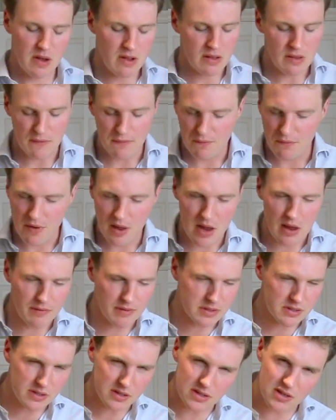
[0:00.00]
The
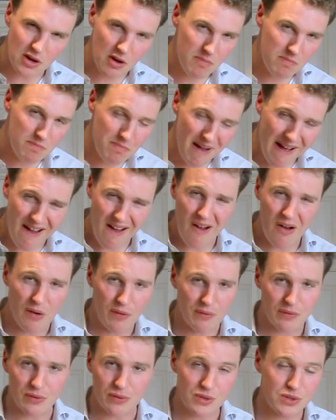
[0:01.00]
flavours are so
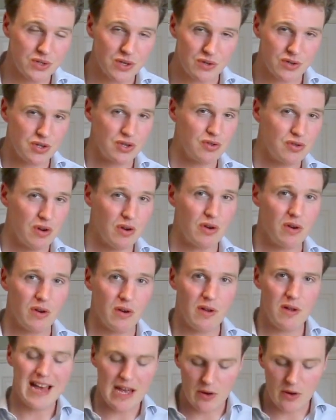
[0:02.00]
powerful, so strong,